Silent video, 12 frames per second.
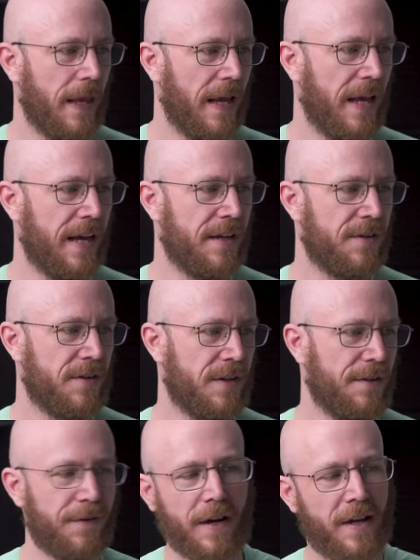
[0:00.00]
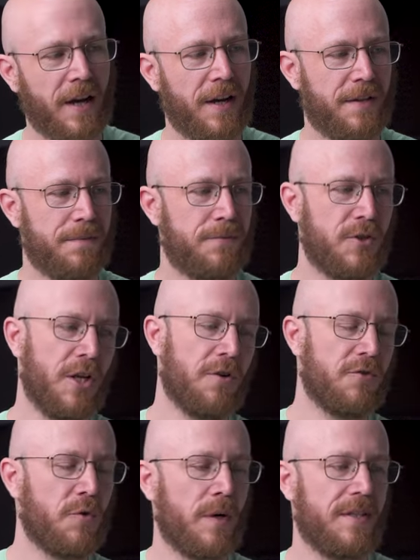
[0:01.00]
And if I cut,
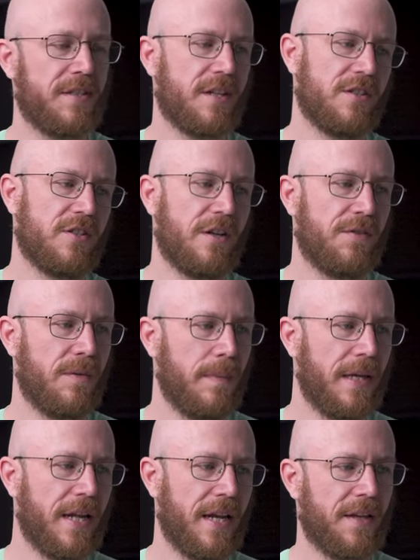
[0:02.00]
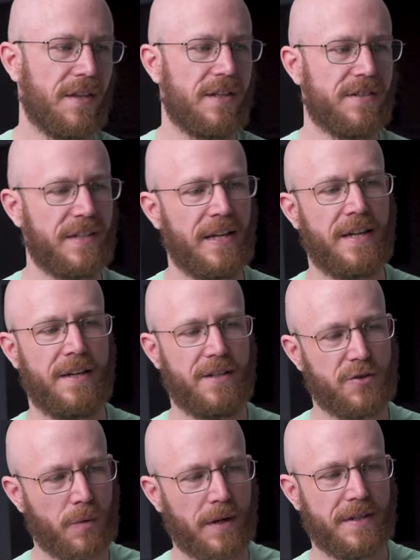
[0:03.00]
20 seconds off the beginning of the descent
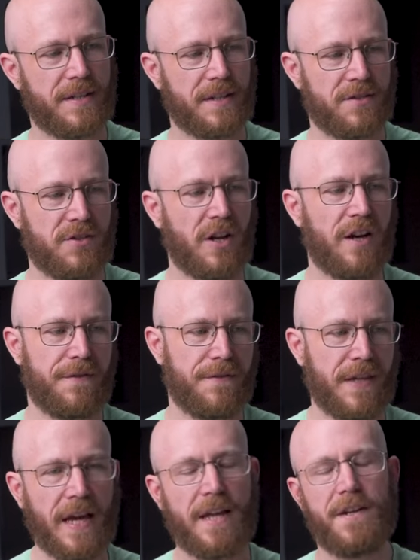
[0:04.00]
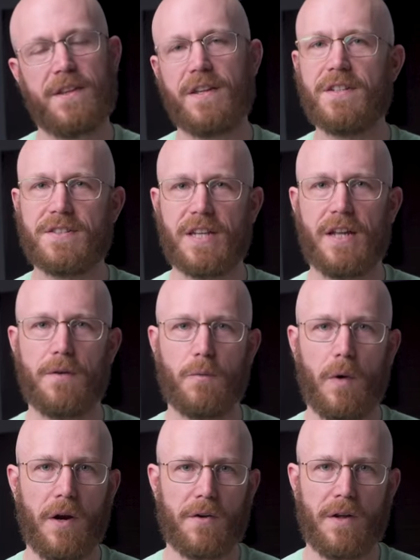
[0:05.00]
and 20 seconds off the end of the descent
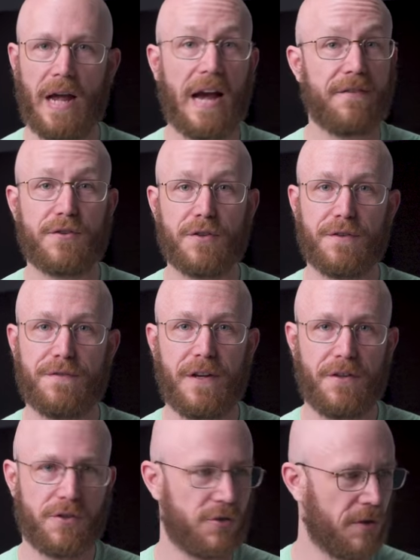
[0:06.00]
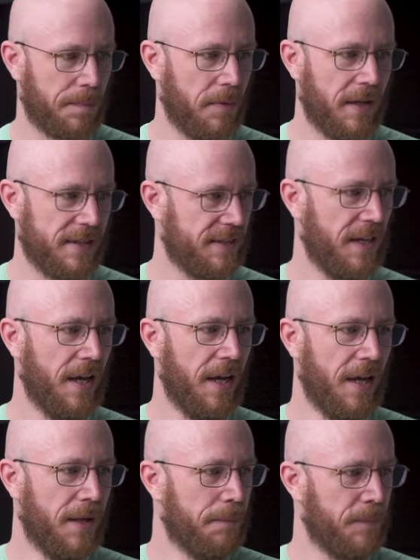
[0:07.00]
where after the failure took place,
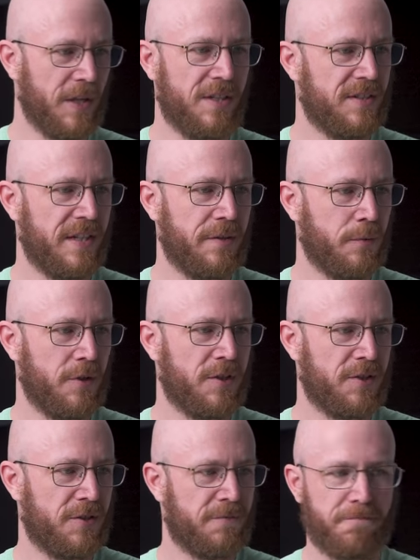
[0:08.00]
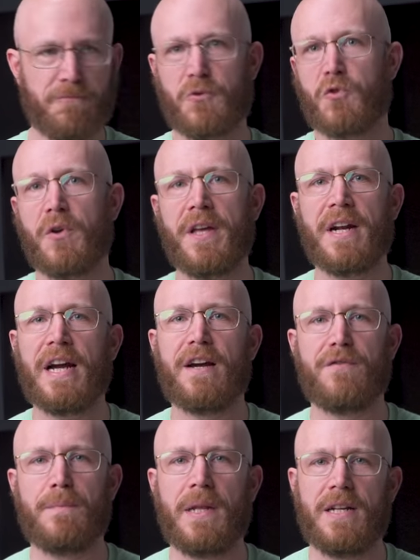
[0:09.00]
the descent was
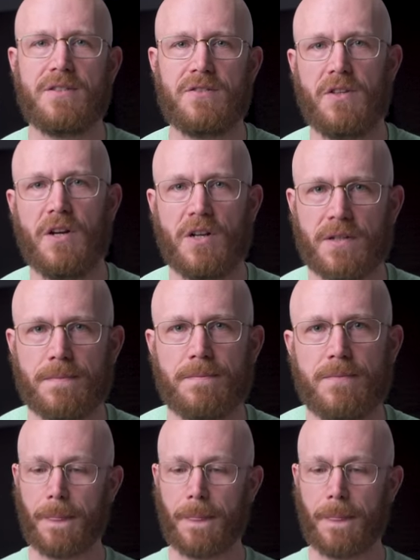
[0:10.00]
3.5 minutes long.